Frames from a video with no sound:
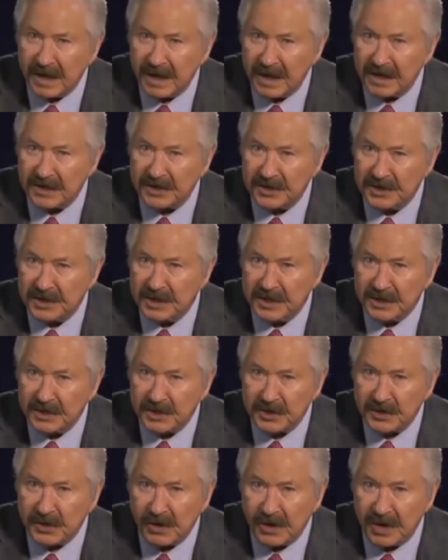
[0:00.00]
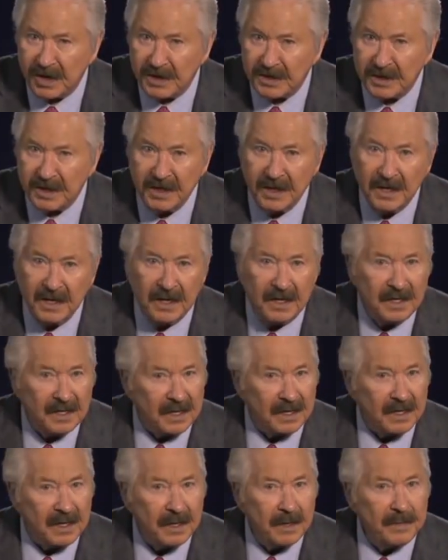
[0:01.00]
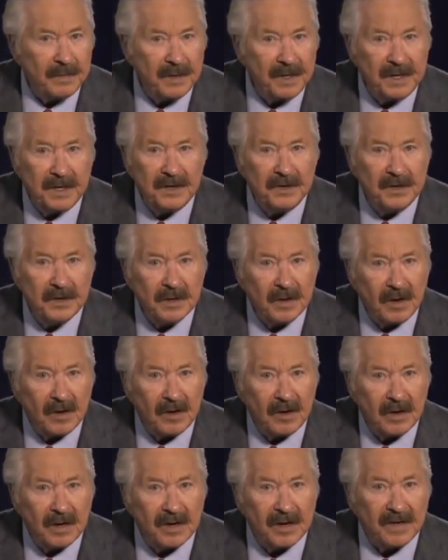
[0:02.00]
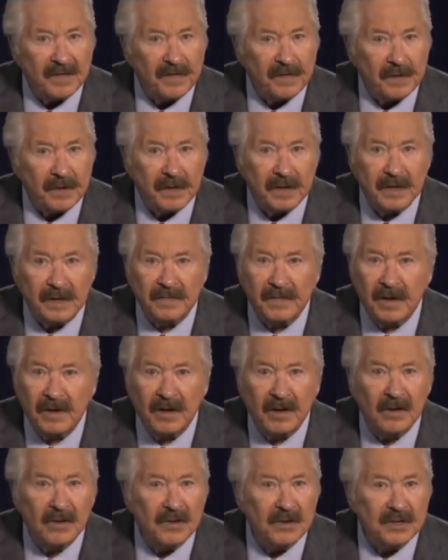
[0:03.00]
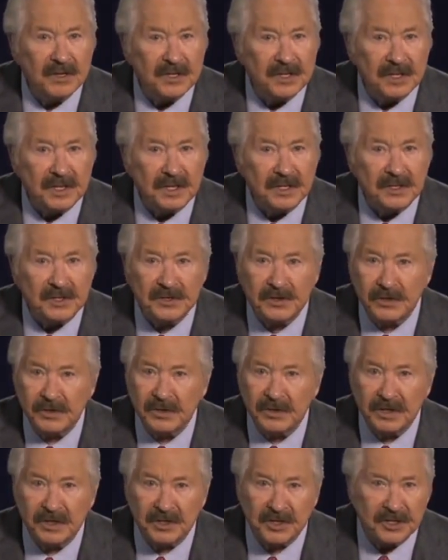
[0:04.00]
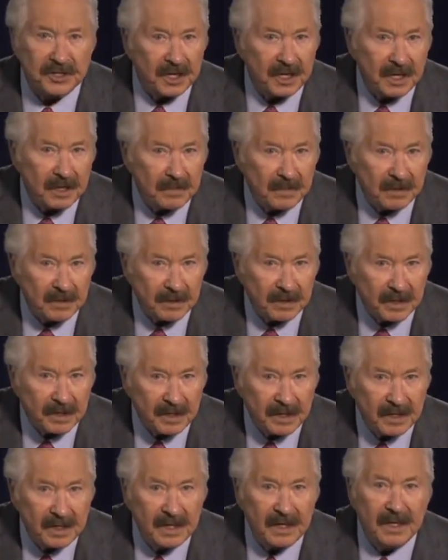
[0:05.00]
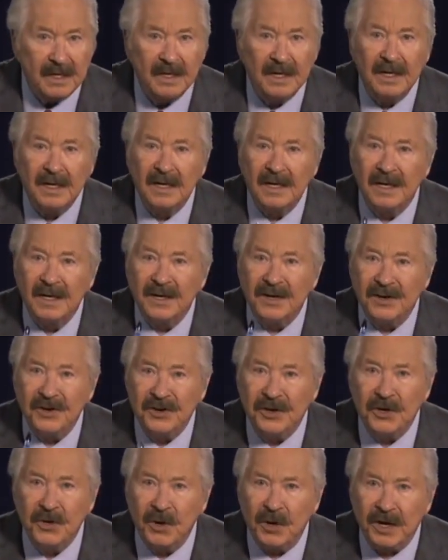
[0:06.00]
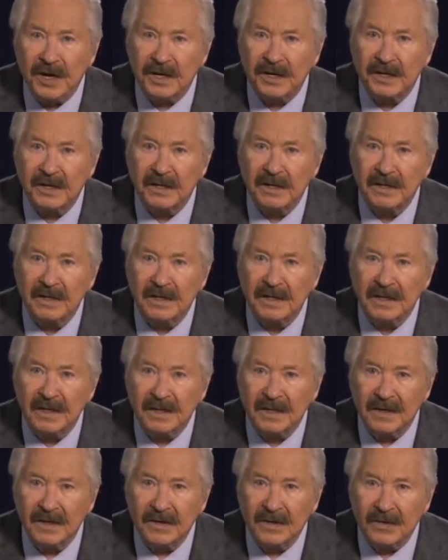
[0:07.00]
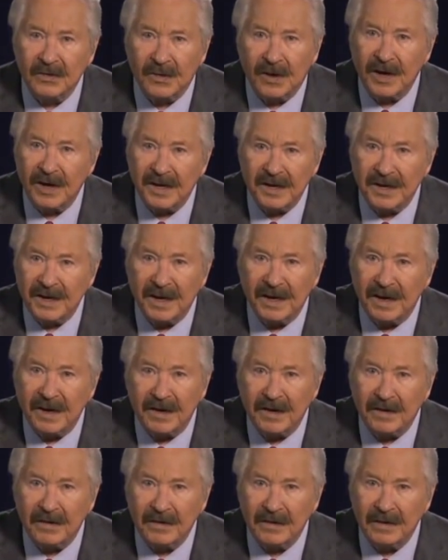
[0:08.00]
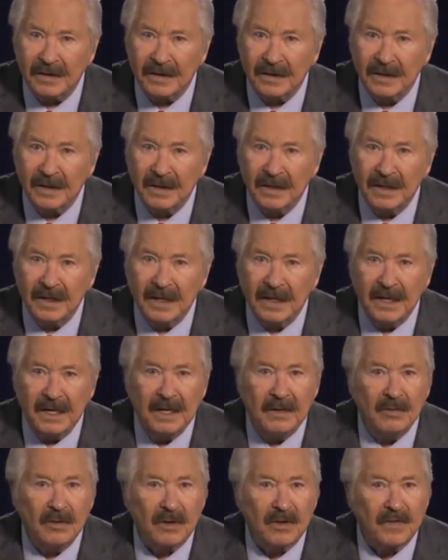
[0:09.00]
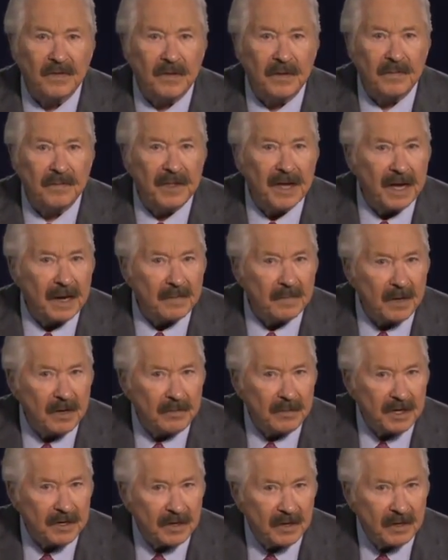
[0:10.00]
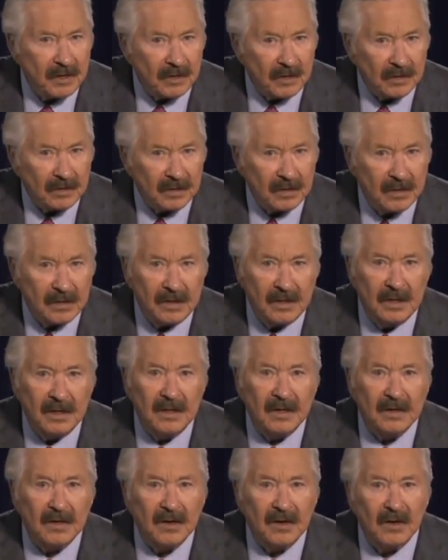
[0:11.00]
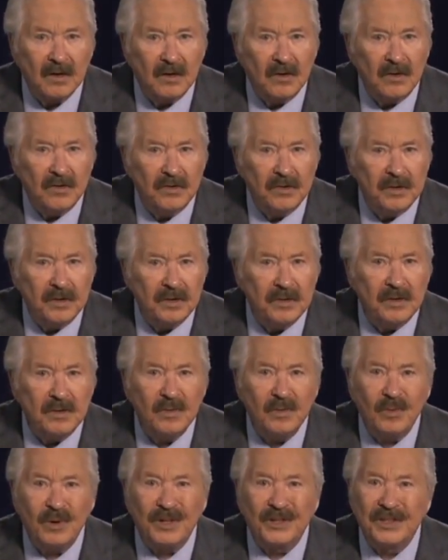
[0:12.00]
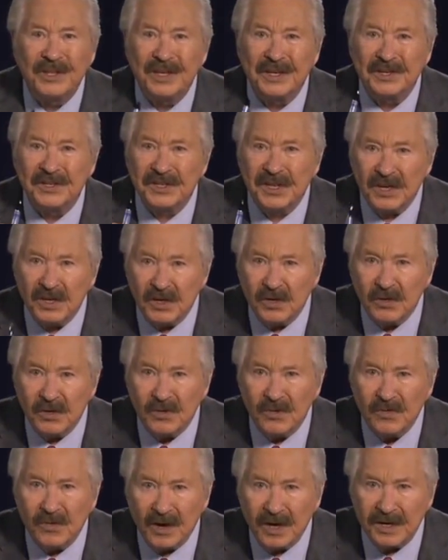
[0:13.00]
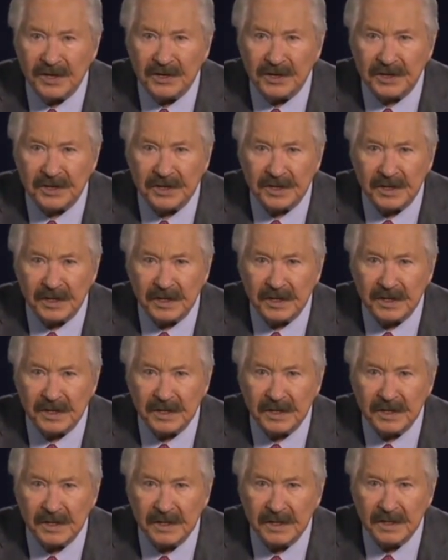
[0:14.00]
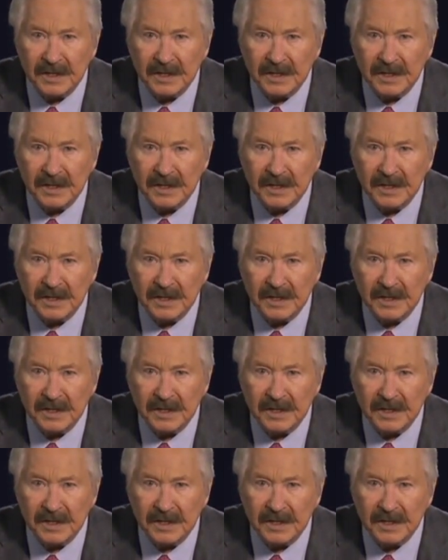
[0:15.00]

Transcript: asked Jesus Christ to come into your heart and forgive all your sins through His shed blood, do it right now. He will, from that moment on, clothe you with His own righteousness.